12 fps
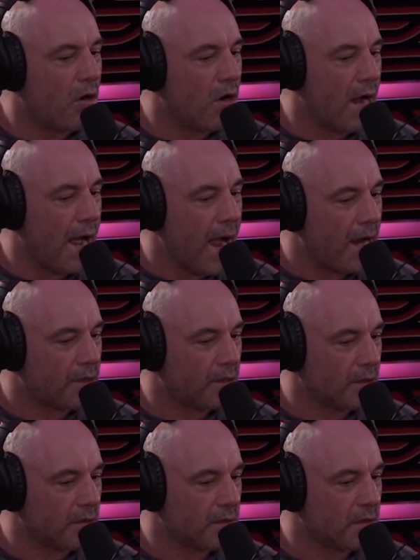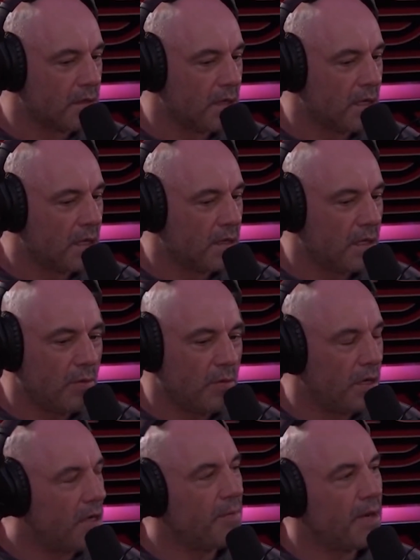of a sudden go, well,
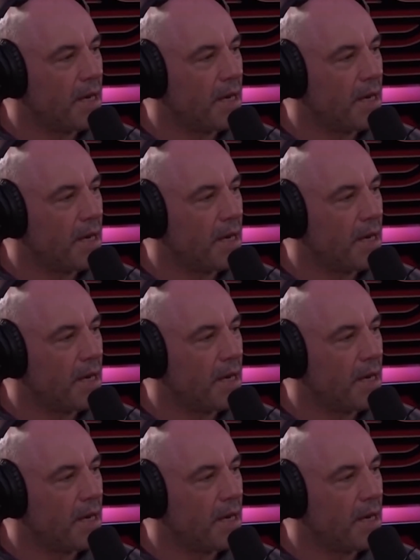I can't